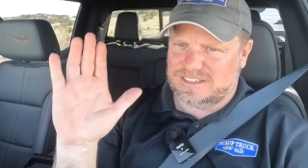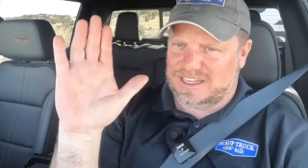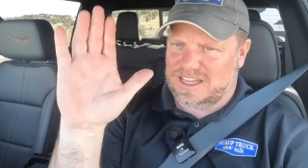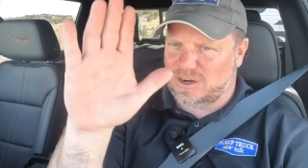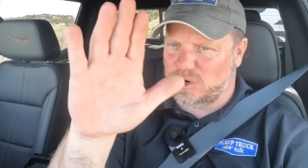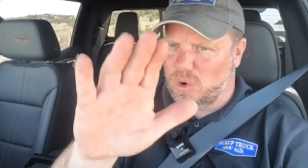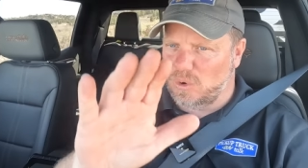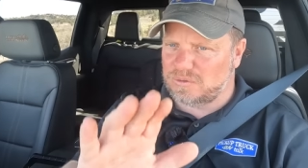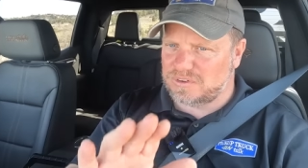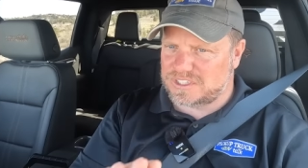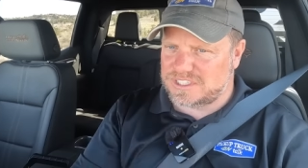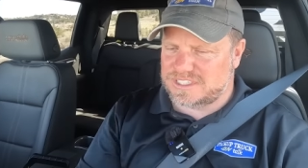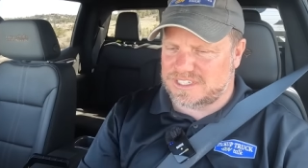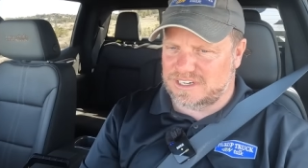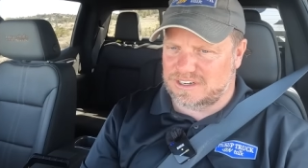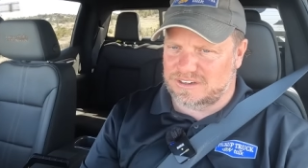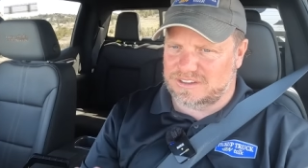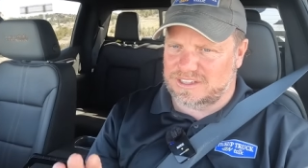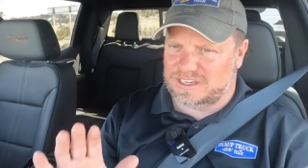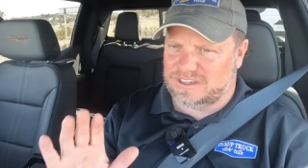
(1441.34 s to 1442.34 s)
a lot of
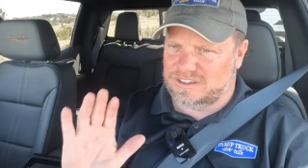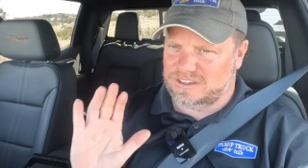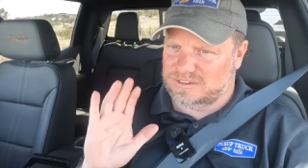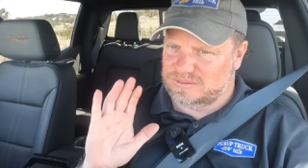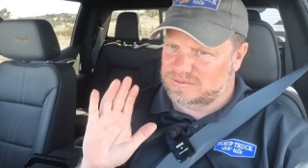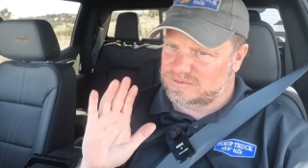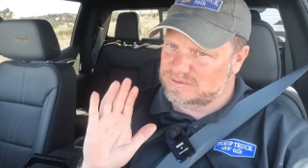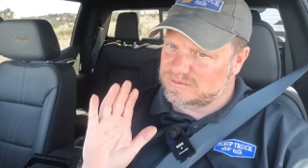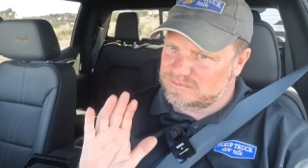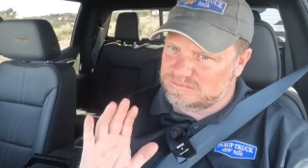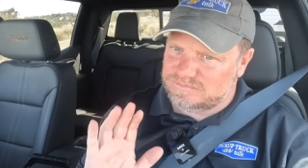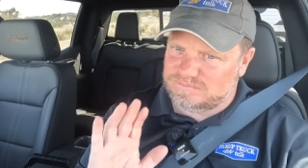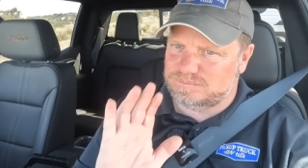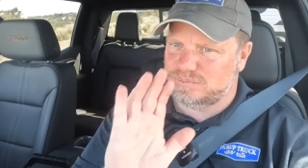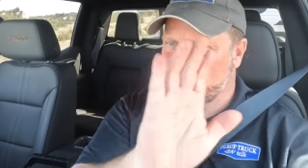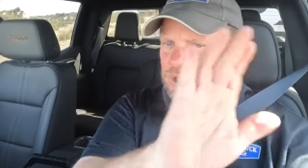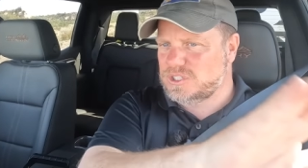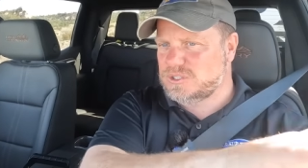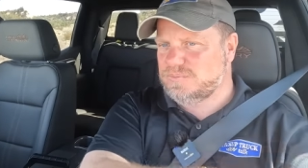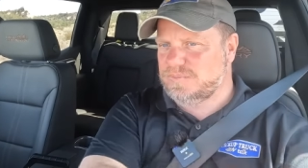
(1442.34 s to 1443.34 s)
oversteer that could
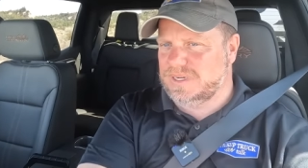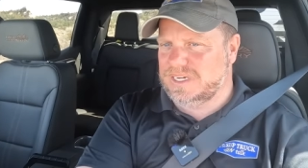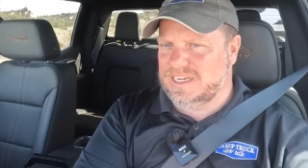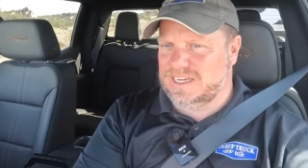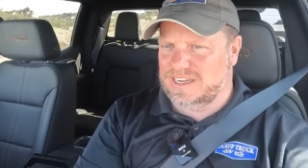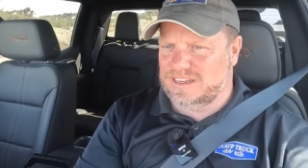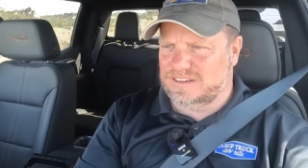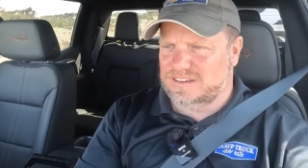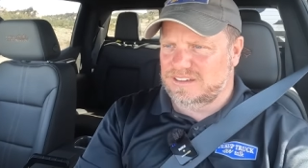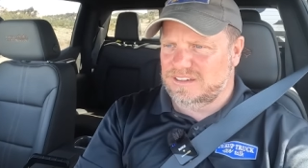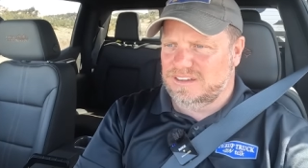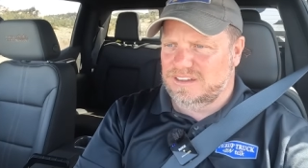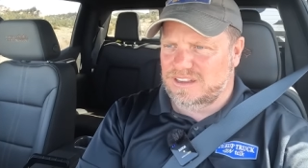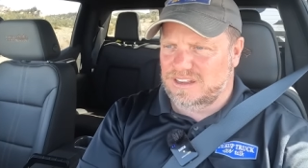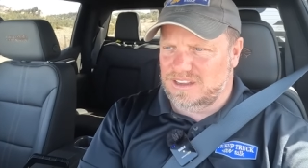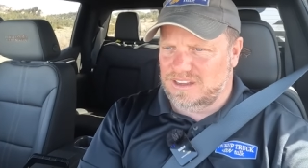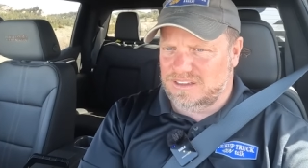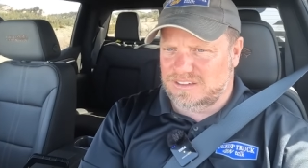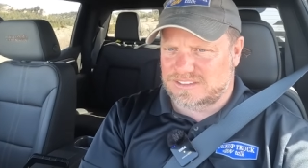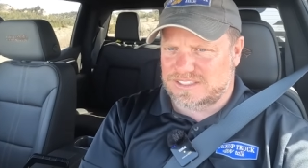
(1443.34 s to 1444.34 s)
push me
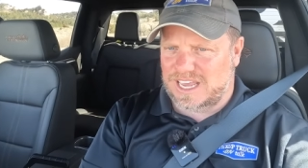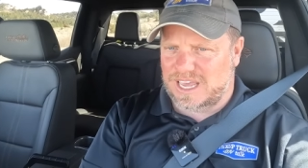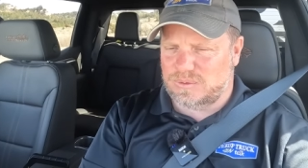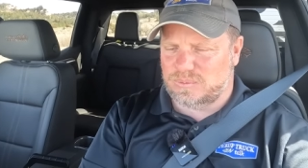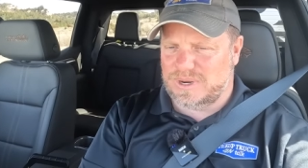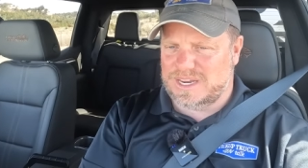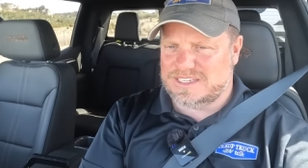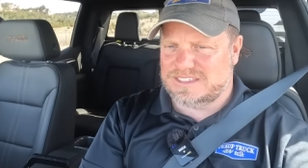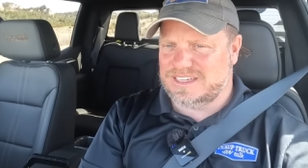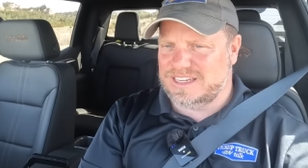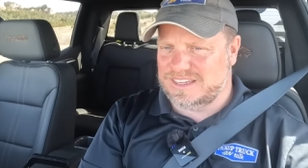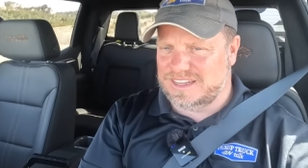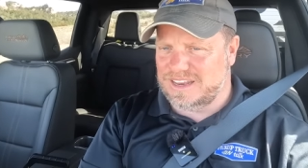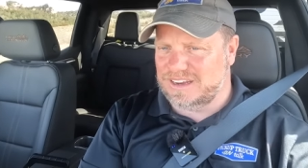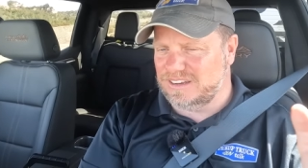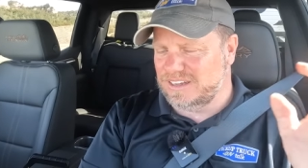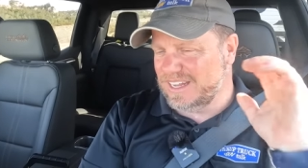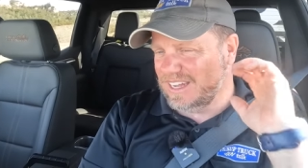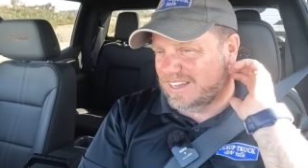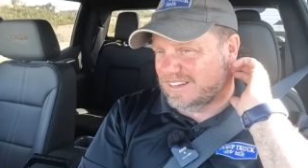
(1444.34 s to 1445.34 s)
sideways into
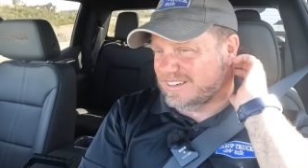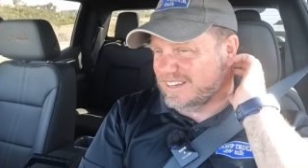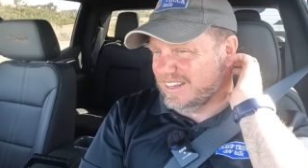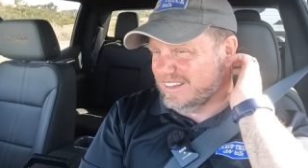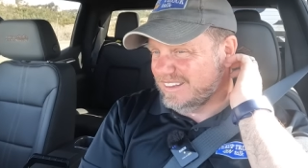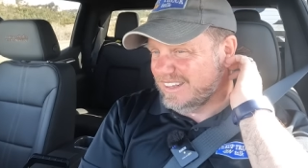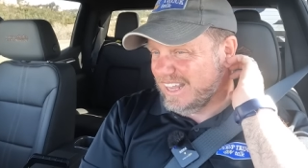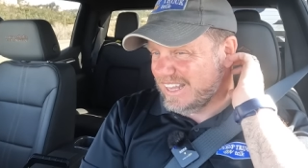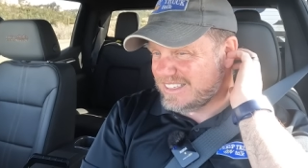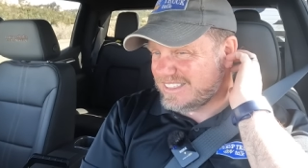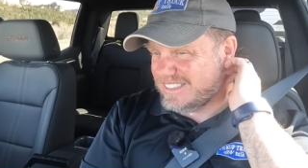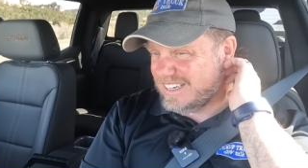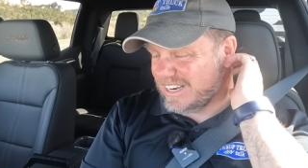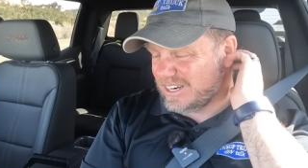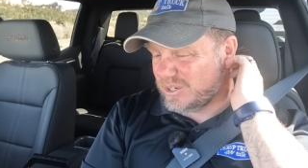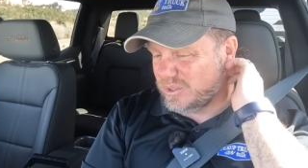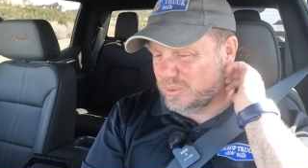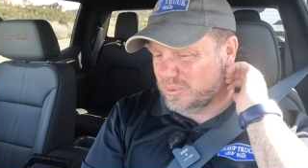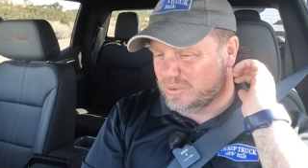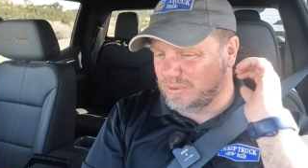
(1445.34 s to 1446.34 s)
the lane, and that's
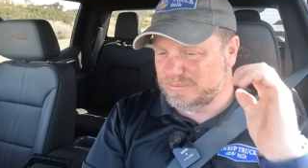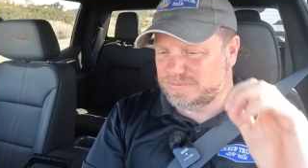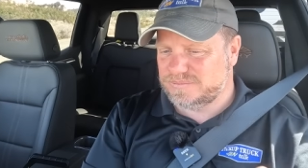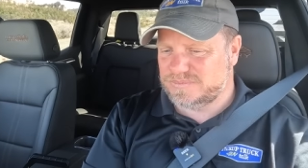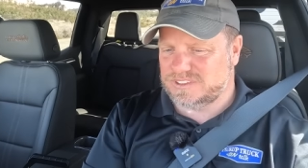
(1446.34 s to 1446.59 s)
not cool.